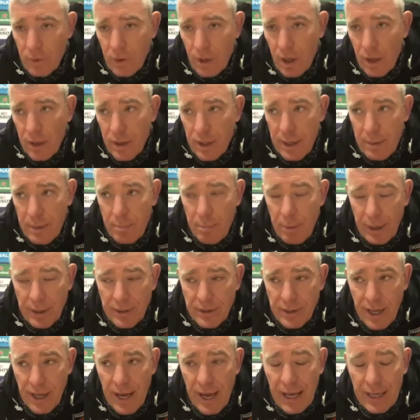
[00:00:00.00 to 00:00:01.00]
impact
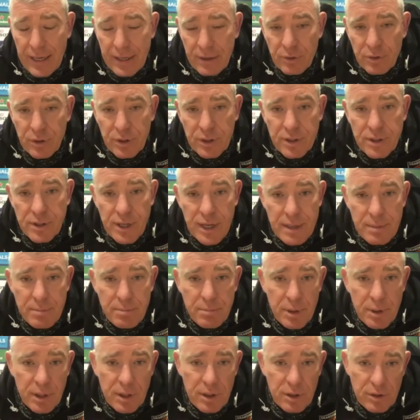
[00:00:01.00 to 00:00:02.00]
that had on the team,
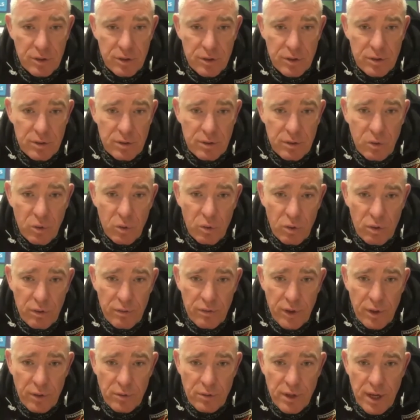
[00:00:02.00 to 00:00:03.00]
because all of
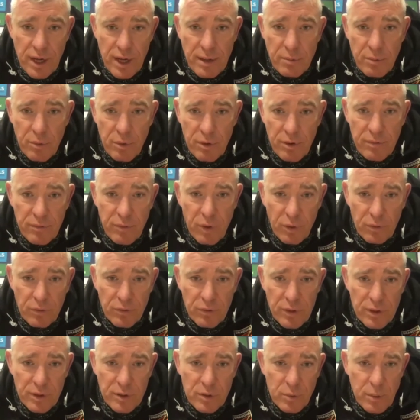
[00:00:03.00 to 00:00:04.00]
those eight were involved
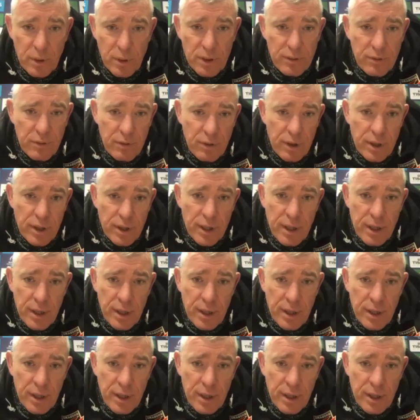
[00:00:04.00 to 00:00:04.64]
in the 23.